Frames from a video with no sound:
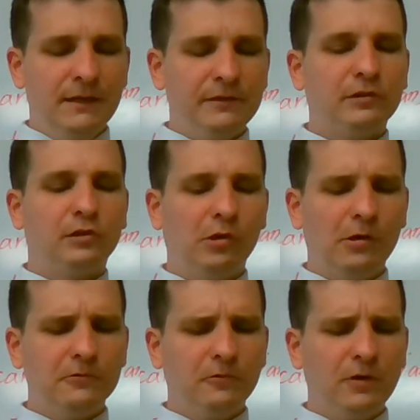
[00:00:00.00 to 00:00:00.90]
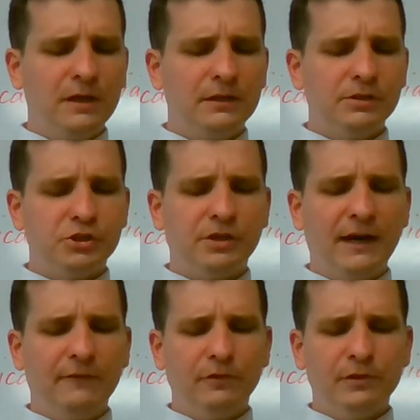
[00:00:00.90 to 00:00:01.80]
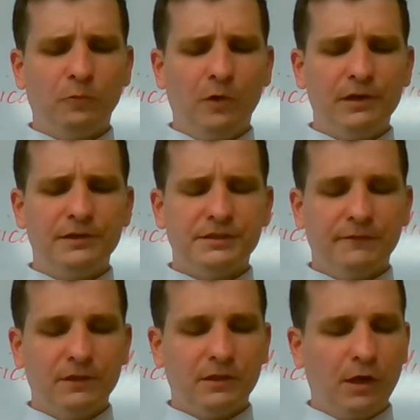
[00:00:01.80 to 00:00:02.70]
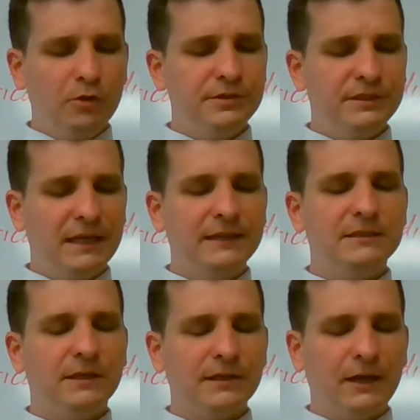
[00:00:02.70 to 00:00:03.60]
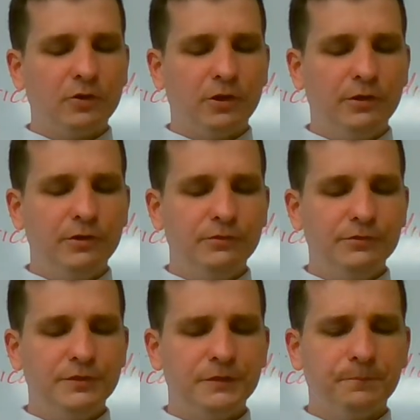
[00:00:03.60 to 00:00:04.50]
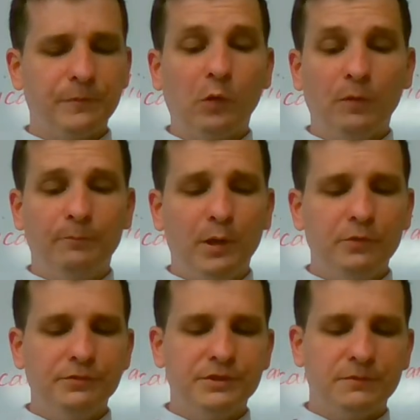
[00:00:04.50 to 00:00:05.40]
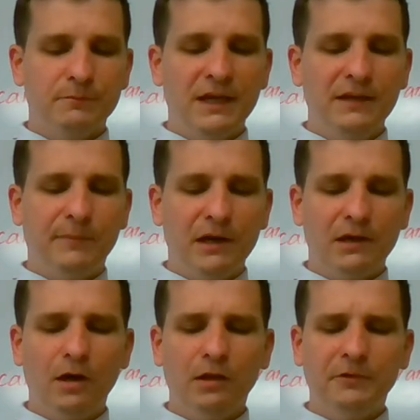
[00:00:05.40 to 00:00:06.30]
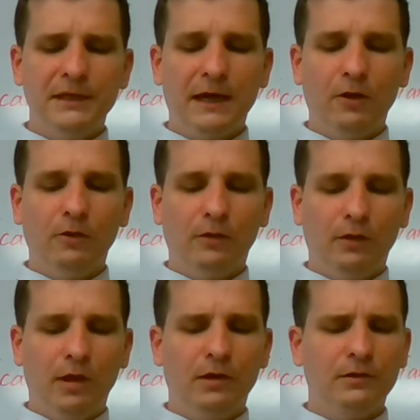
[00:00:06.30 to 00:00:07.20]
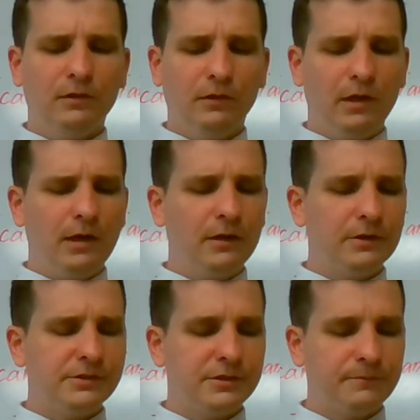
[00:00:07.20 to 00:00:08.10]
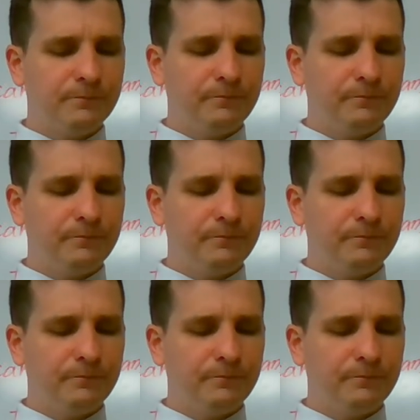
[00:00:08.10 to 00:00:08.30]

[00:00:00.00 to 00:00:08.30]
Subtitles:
The Karankawa traveled the waters of the coast in dugout canoes, or boats made by hollowing out long logs.